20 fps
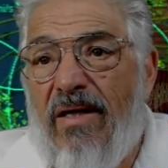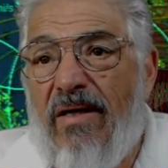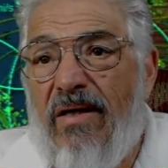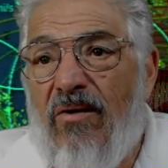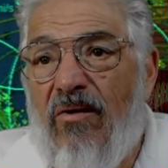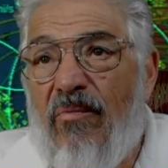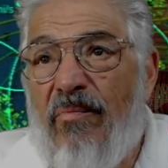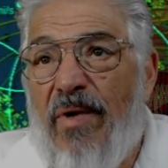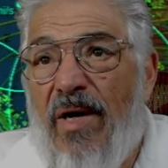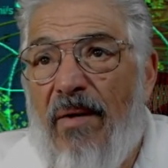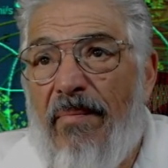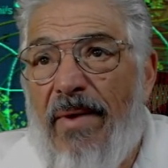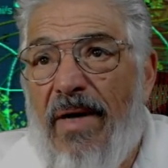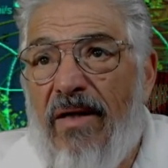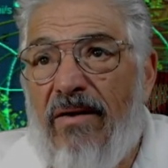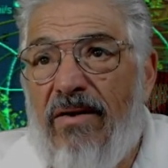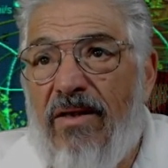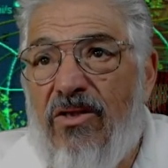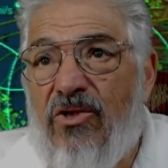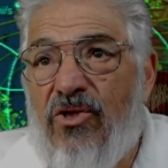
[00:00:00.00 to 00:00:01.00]
Now we'll pop
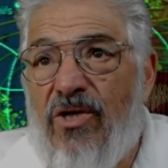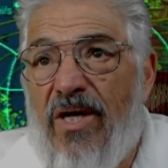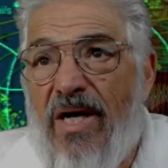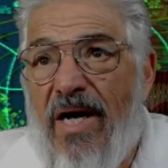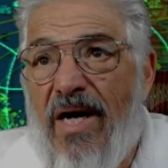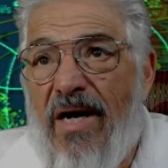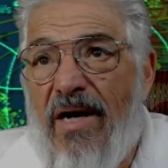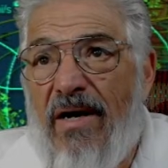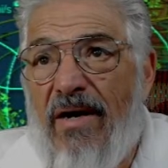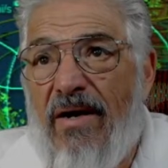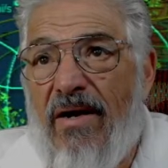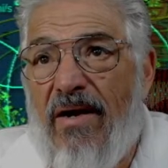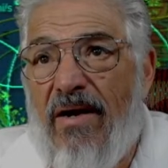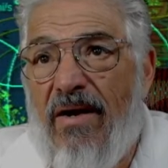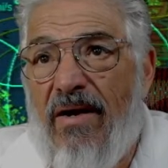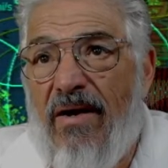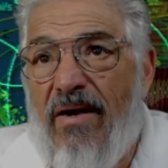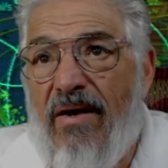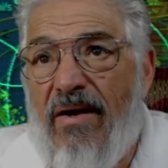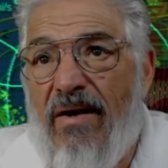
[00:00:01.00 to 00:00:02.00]
out the chat.
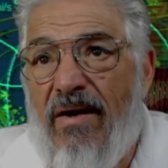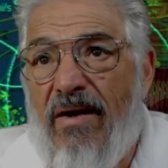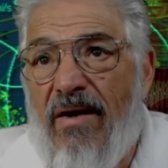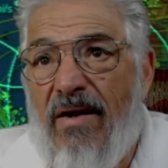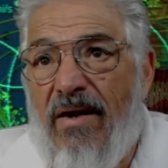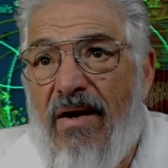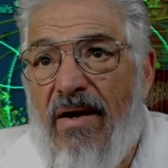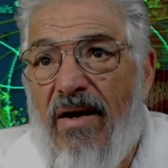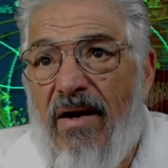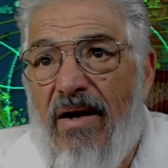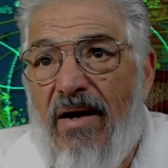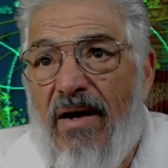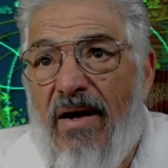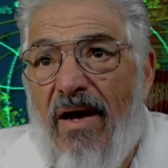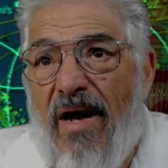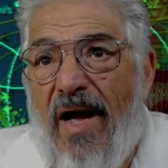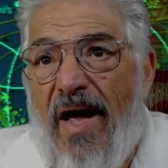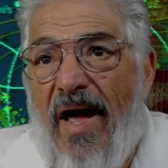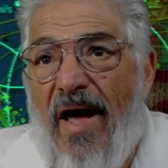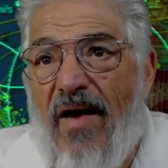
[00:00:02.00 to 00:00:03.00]

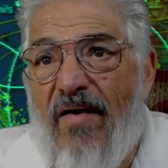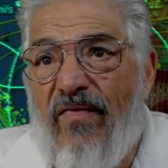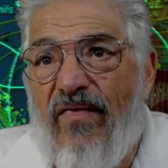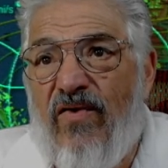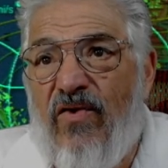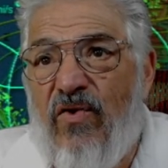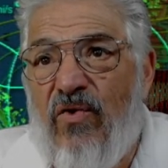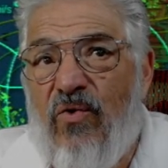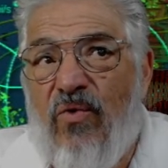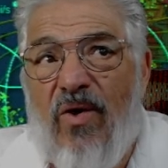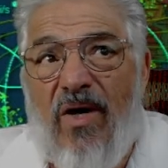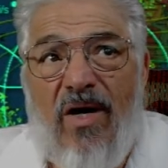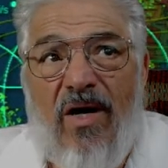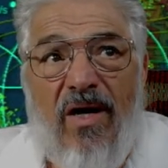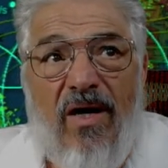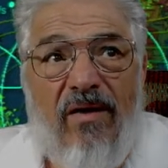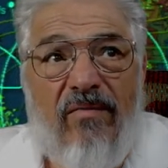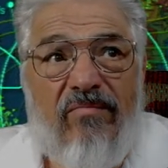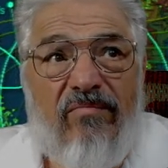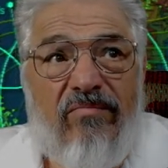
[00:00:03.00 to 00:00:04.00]
I have
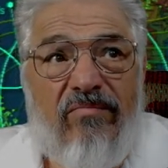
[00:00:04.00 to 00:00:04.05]
to.